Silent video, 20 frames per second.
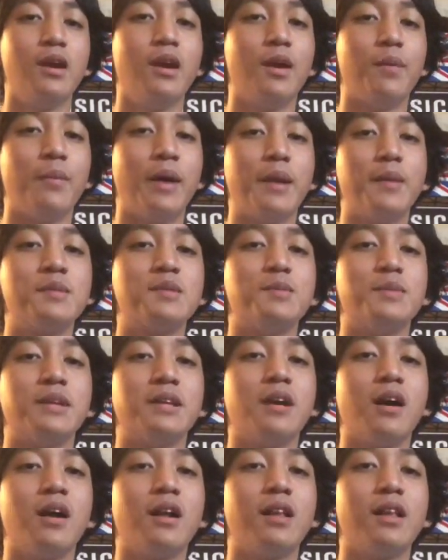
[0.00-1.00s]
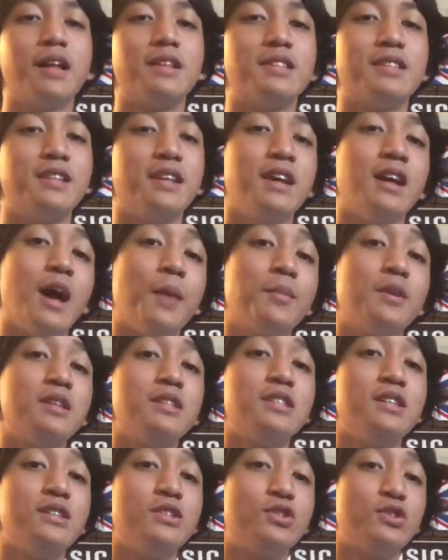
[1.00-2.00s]
My name's Miguel, and today I'm going to
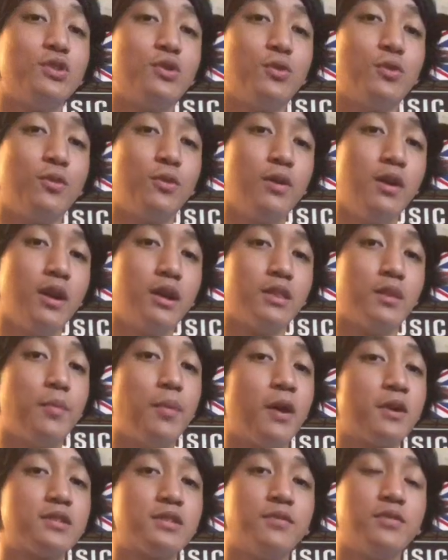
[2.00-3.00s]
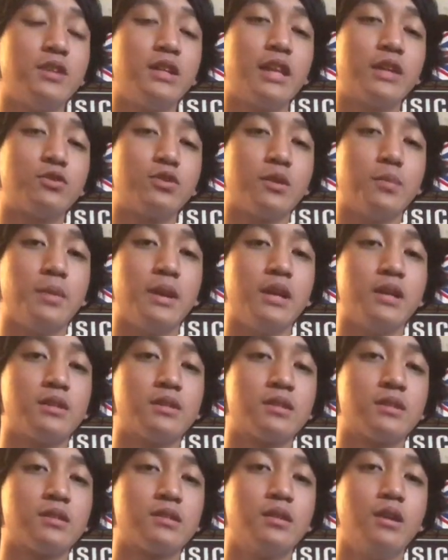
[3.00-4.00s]
teach you the parts of the electric
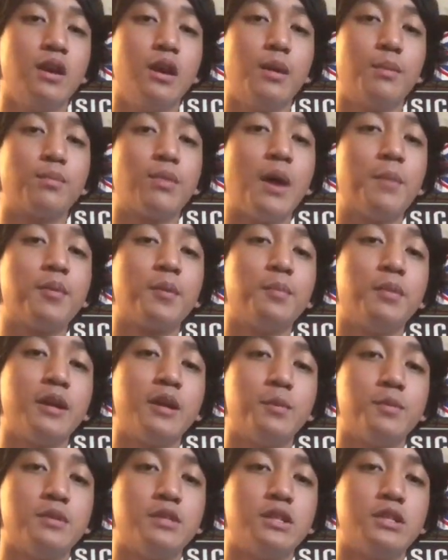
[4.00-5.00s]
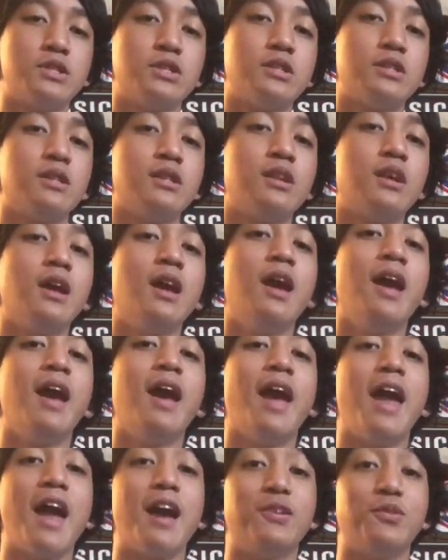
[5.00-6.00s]
bass, proper playing position,
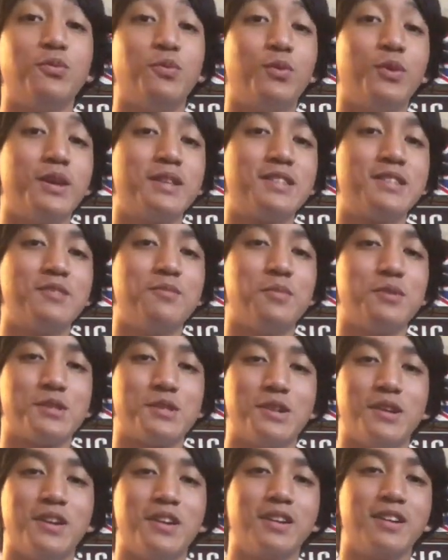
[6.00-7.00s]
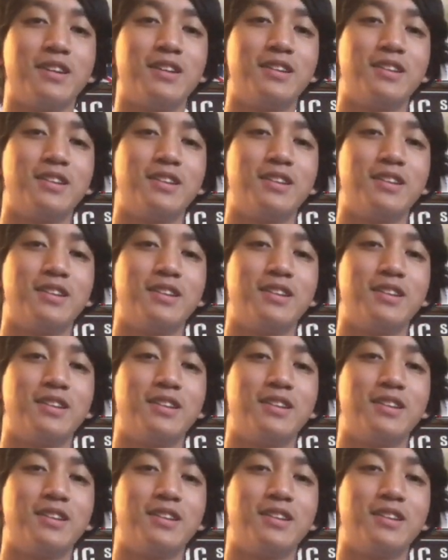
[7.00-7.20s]
and one simple song.